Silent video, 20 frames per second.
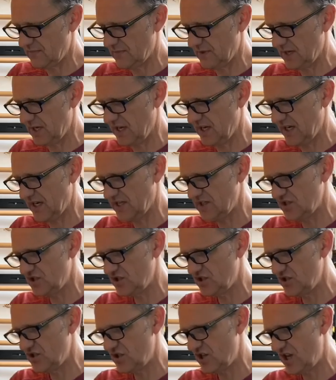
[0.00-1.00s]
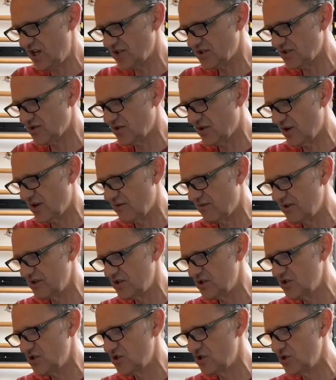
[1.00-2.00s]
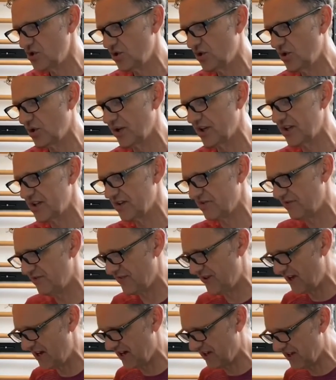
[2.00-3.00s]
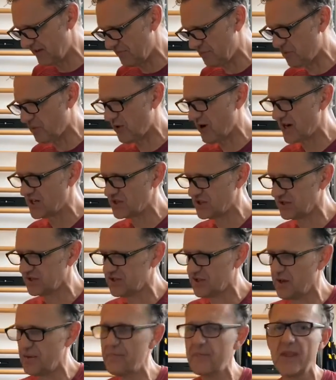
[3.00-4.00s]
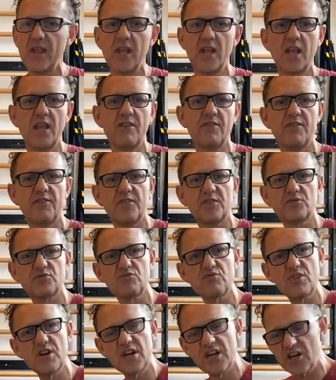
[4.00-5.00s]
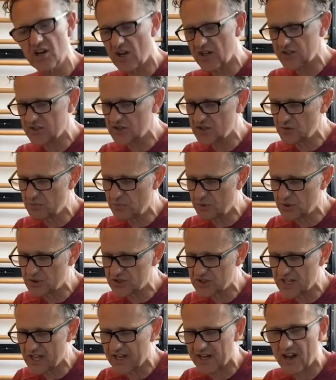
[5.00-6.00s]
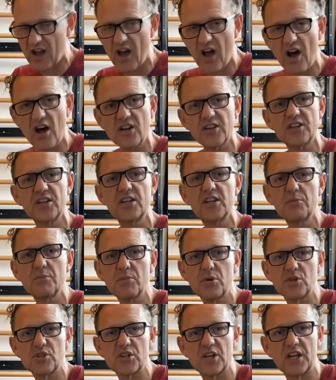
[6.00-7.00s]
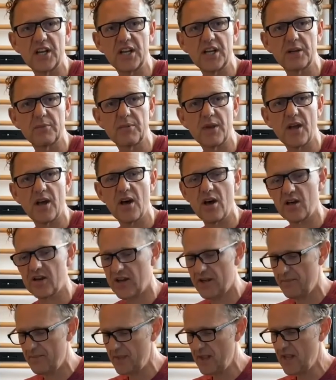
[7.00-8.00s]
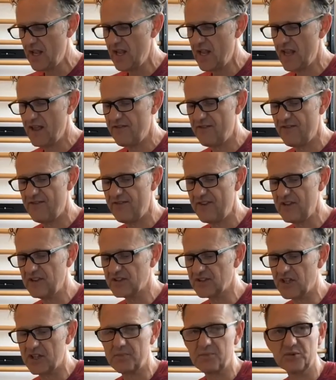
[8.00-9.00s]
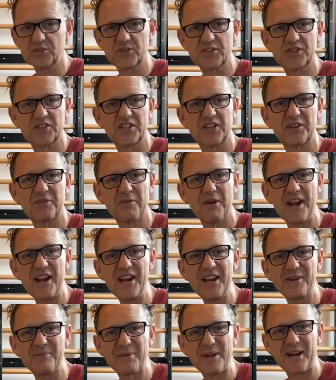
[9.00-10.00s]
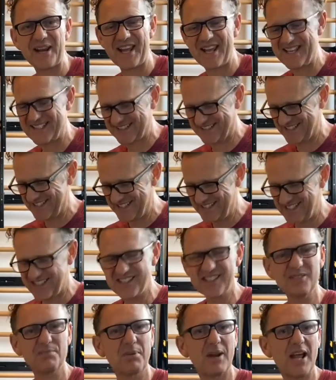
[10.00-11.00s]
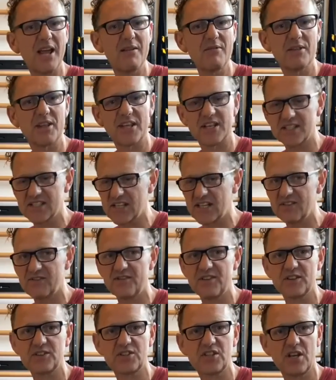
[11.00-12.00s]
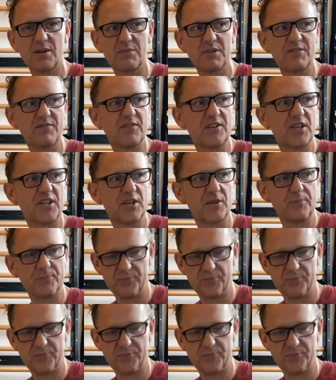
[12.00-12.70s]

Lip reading: And again, just trying to enjoy the feeling of pressure. So if it feels really nice as you push down hard, push a little bit harder. If it feels like the ball's going to slide away a little bit less, and just play with it until it feels yummy for you.